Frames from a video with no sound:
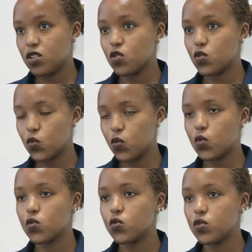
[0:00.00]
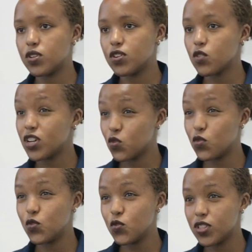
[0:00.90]
So in order to
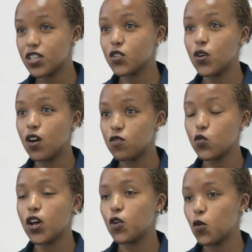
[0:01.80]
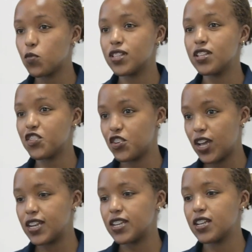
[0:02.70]
do this, you have to adopt this
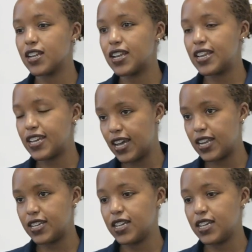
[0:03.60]
child legally.